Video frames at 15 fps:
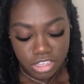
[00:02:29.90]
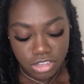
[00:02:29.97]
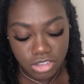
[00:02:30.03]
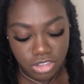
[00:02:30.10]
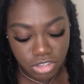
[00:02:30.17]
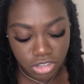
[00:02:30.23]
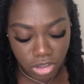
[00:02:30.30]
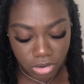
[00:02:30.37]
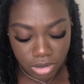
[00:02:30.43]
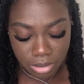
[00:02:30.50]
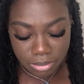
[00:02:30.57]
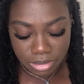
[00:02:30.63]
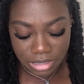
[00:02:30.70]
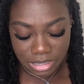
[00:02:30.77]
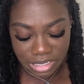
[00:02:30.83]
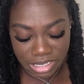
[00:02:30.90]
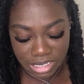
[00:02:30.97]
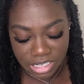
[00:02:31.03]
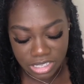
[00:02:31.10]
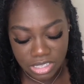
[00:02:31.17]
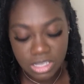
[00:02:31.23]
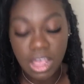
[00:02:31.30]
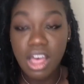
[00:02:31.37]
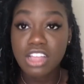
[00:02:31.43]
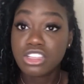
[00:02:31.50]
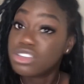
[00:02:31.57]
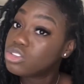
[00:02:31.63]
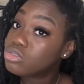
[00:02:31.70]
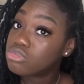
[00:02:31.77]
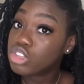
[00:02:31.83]
So number 6, a
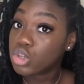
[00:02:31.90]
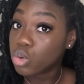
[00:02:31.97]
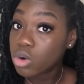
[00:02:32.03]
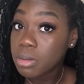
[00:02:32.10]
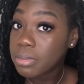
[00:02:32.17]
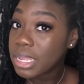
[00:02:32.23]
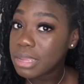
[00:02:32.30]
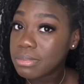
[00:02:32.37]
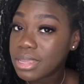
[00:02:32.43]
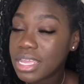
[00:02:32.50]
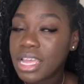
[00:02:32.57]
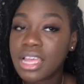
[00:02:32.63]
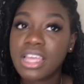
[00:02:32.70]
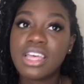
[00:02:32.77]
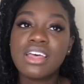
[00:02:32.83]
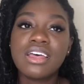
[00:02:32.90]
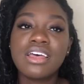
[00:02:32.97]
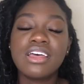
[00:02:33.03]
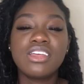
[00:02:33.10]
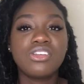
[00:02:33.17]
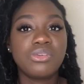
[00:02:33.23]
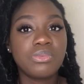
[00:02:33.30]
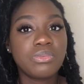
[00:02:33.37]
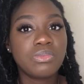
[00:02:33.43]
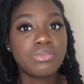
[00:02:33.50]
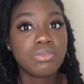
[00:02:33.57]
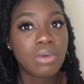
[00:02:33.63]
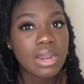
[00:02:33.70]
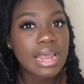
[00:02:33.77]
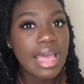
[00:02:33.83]
tour maybe? You
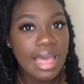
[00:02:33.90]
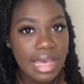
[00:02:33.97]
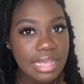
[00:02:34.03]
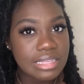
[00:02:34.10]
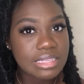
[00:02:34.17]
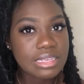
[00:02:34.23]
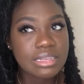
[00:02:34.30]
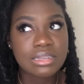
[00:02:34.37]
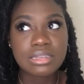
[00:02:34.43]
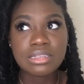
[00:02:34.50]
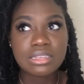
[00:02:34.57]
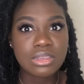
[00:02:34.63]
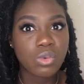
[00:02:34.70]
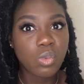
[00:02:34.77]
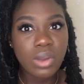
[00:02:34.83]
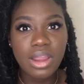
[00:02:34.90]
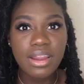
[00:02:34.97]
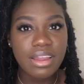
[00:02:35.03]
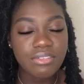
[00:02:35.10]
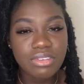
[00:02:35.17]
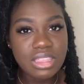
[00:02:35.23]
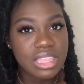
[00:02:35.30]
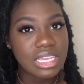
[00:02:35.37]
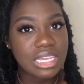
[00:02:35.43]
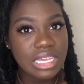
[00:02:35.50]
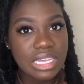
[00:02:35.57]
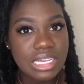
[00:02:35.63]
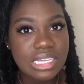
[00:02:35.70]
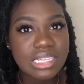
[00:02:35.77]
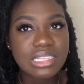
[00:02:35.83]
want to ask and see where everything
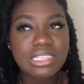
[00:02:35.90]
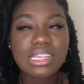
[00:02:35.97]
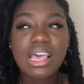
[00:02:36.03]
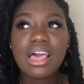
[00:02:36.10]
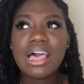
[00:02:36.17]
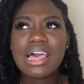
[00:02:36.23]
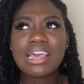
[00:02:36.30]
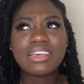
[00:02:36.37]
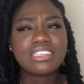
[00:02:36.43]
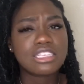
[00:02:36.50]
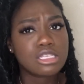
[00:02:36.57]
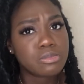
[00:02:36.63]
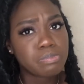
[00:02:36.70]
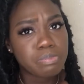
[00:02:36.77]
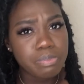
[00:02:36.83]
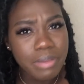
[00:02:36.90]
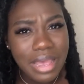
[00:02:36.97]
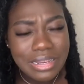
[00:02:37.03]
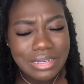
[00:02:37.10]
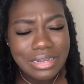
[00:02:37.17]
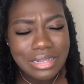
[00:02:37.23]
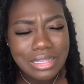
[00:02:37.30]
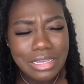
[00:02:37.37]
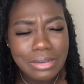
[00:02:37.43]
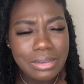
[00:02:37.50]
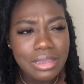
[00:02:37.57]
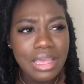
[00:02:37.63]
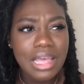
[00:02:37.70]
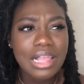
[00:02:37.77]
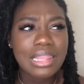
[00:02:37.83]
is, especially
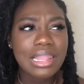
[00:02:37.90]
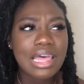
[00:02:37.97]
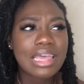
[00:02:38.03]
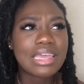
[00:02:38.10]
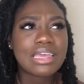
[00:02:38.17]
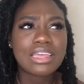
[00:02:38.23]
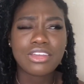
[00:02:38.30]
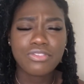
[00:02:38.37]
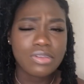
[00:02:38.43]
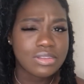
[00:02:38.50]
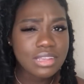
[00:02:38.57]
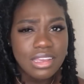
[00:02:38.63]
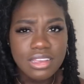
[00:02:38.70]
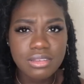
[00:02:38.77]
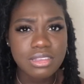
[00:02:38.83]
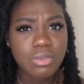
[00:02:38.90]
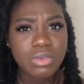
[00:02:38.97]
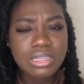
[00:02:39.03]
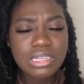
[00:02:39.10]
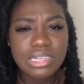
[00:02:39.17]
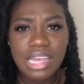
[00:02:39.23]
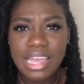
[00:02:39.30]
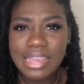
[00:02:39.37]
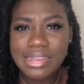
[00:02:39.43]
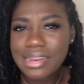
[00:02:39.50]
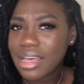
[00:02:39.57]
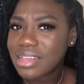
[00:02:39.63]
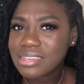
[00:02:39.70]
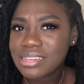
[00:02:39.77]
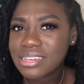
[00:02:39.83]
like if you're taking someone to
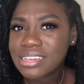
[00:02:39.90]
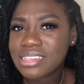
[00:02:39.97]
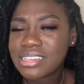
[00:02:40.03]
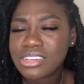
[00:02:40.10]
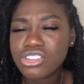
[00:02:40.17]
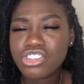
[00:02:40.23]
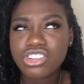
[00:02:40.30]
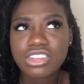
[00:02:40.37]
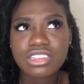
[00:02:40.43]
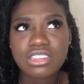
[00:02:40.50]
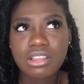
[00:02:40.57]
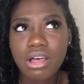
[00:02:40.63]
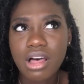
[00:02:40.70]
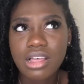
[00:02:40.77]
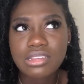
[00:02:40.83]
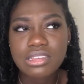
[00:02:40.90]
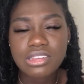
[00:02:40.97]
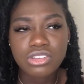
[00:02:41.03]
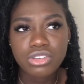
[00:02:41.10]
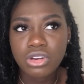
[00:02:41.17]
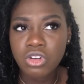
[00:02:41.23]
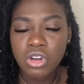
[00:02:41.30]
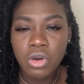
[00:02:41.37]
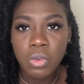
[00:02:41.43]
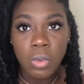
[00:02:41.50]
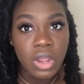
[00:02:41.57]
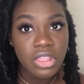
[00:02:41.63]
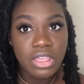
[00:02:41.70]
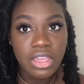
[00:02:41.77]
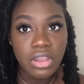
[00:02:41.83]
diagnostics and you're just lost and you don't know
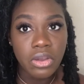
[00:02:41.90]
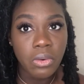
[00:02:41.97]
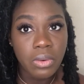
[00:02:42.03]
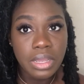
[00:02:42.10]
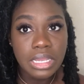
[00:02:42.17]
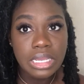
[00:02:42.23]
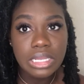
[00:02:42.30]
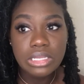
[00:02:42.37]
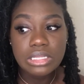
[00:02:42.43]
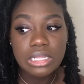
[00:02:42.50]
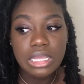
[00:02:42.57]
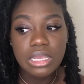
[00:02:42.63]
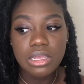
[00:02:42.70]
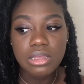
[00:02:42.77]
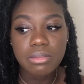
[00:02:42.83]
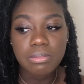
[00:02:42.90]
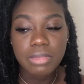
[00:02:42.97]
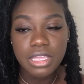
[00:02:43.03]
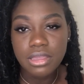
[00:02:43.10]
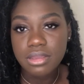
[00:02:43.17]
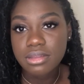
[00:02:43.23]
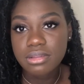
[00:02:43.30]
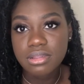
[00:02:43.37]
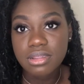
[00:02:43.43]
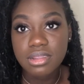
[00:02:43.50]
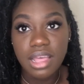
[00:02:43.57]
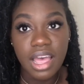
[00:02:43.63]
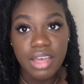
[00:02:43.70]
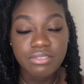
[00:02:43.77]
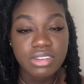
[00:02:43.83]
where they're going, like me.
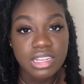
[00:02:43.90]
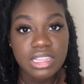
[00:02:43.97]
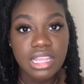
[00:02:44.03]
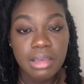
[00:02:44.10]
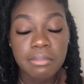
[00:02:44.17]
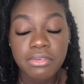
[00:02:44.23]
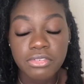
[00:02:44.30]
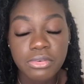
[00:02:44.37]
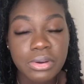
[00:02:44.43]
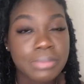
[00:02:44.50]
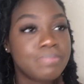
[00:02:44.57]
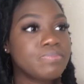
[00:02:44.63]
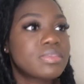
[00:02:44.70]
I've done that before.